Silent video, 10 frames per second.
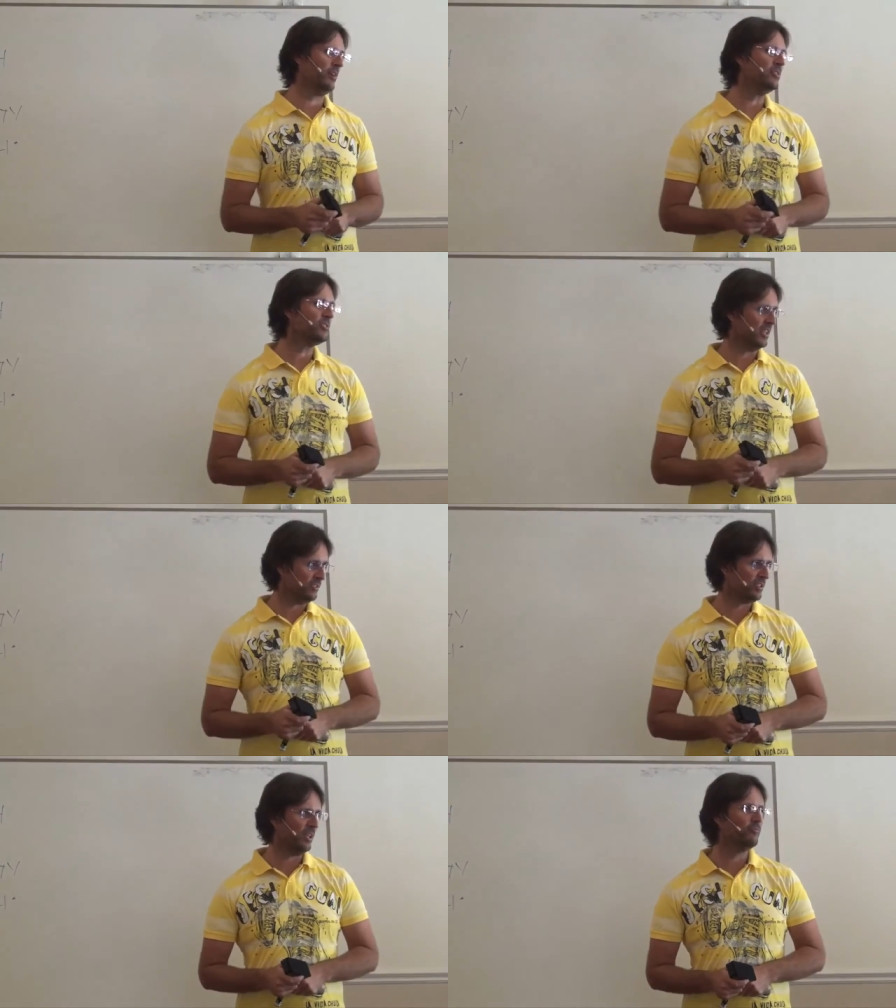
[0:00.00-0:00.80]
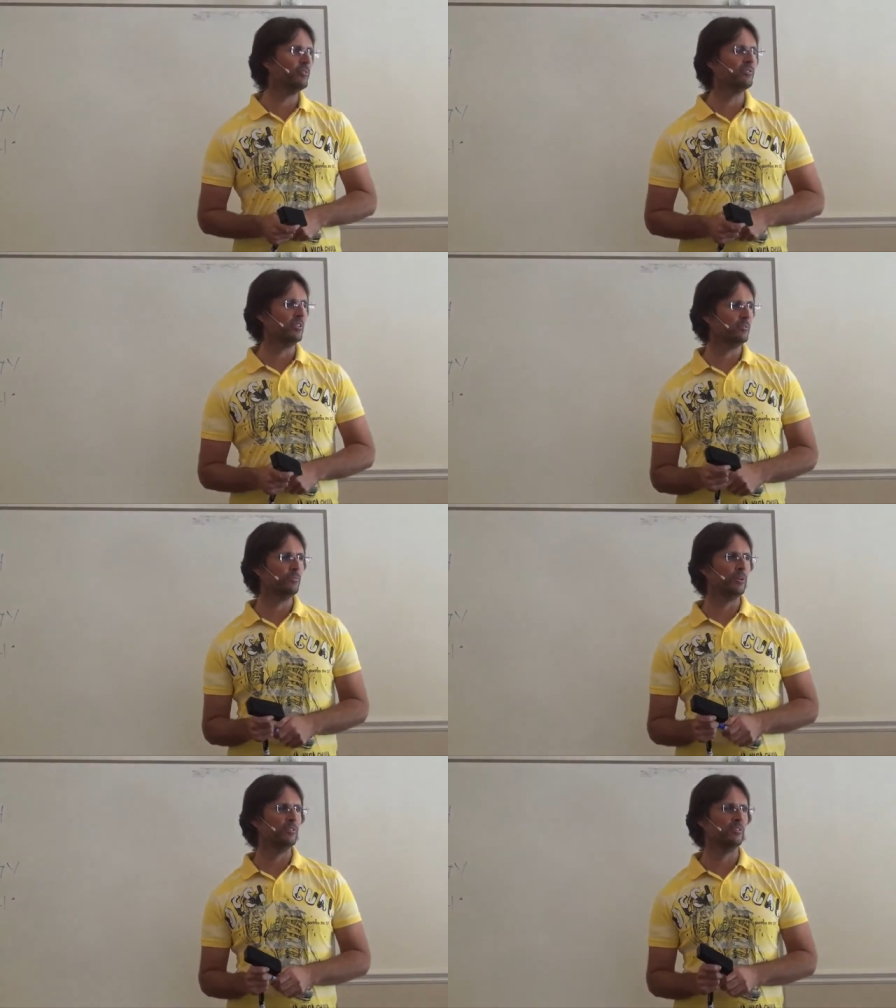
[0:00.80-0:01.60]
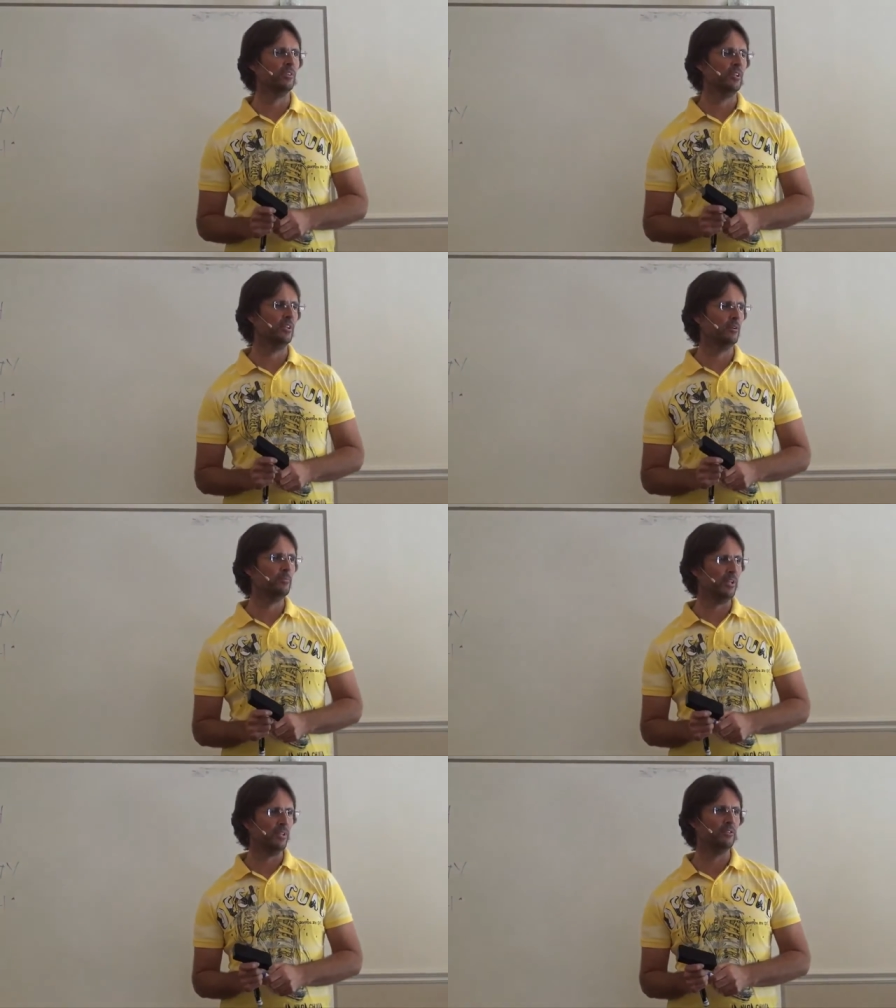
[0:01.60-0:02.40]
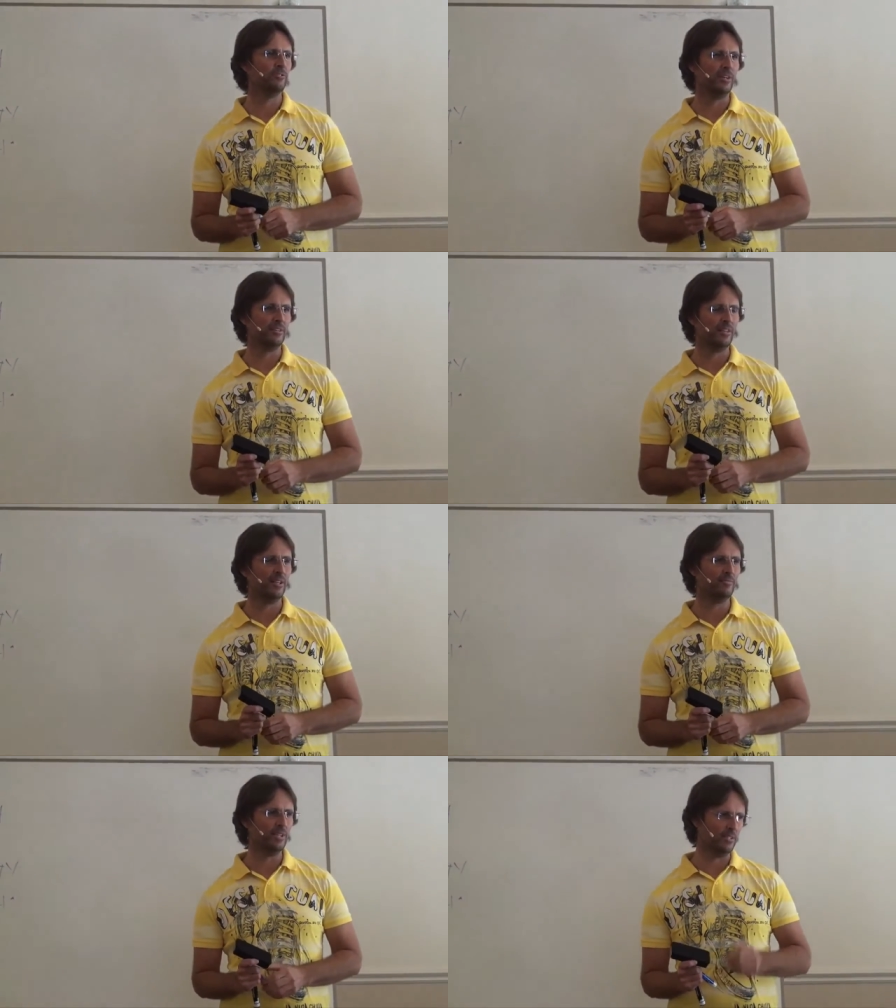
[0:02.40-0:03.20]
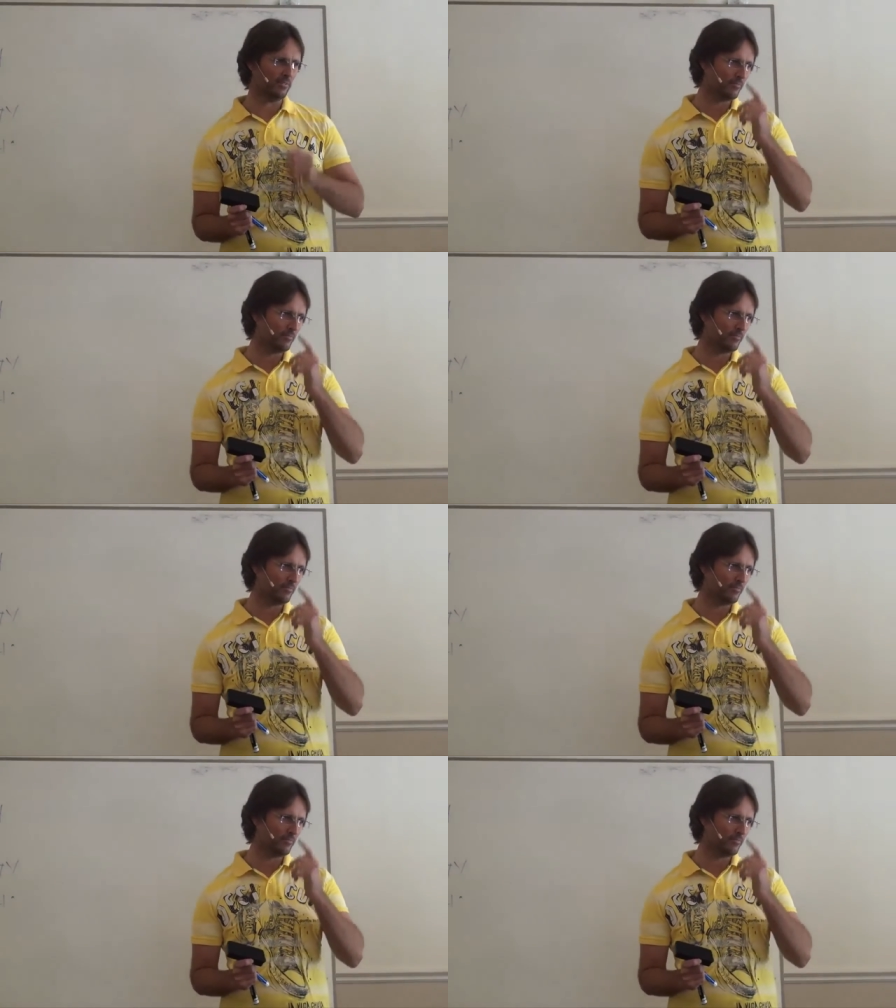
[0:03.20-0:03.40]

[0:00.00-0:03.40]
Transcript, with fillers: crash, yes, every single person on that airplane attracted that event.